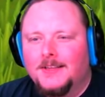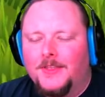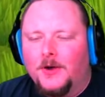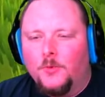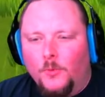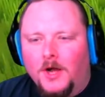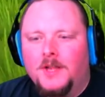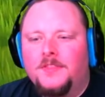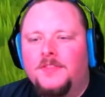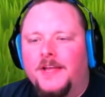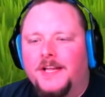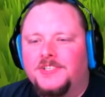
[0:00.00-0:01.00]
The
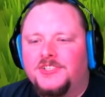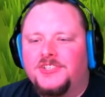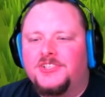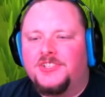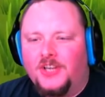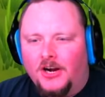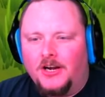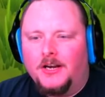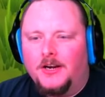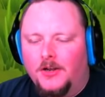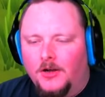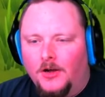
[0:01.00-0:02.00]
one that started
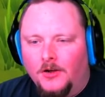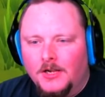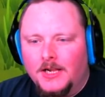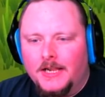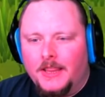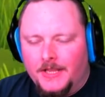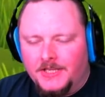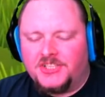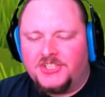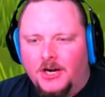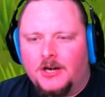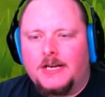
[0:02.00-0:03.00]
it all. This
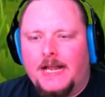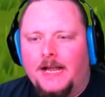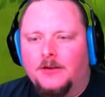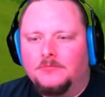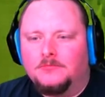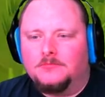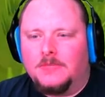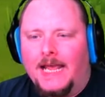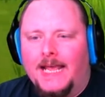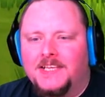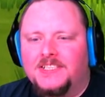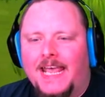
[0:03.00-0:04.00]
started out
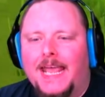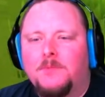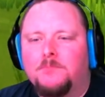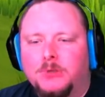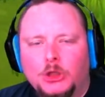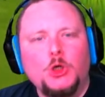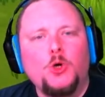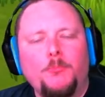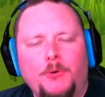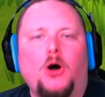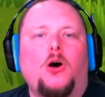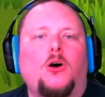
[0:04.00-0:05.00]
as a blue
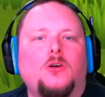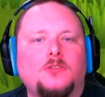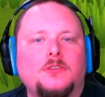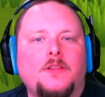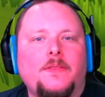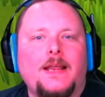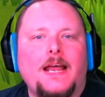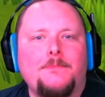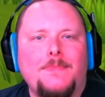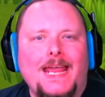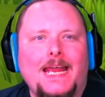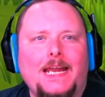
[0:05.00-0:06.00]
ball that I
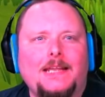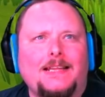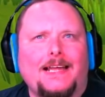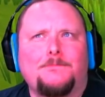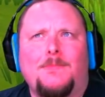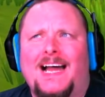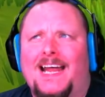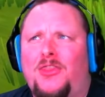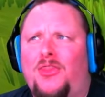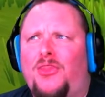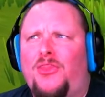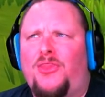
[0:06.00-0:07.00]
made in like my
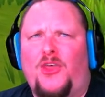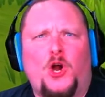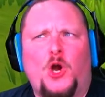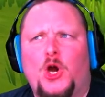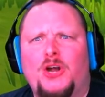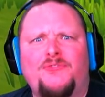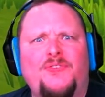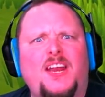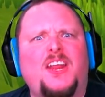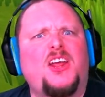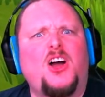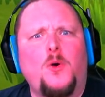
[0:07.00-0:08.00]
3rd
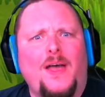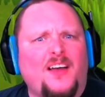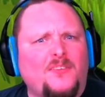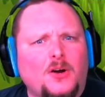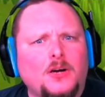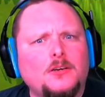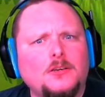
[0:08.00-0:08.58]
video ever.